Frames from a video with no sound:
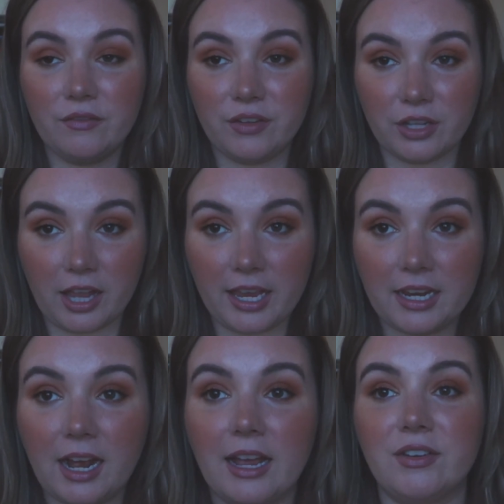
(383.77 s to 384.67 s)
feel
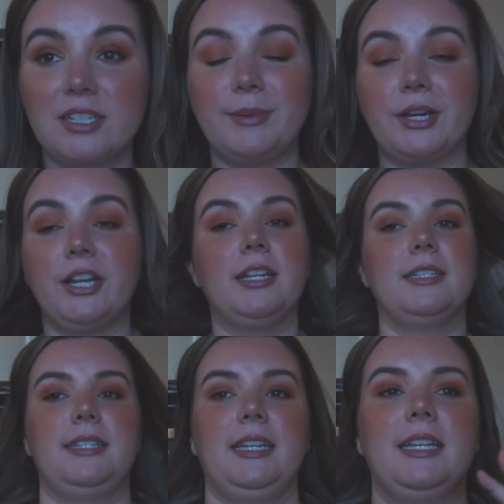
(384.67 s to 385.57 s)
like I've
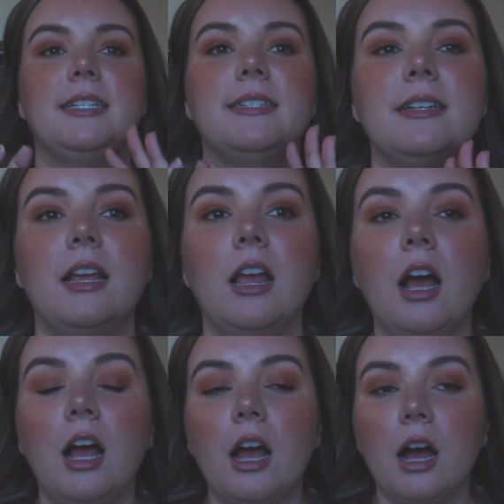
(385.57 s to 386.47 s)
experienced is
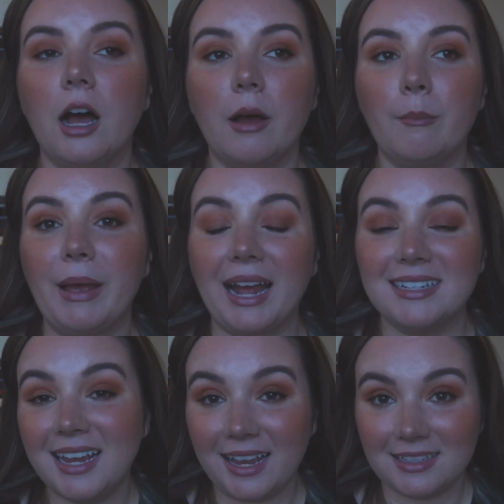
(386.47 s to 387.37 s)
bad
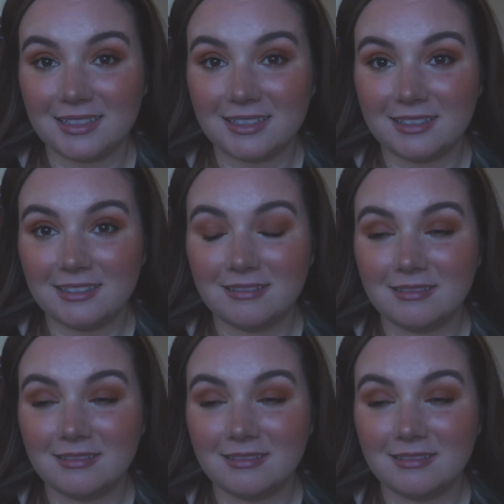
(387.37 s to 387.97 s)
dates.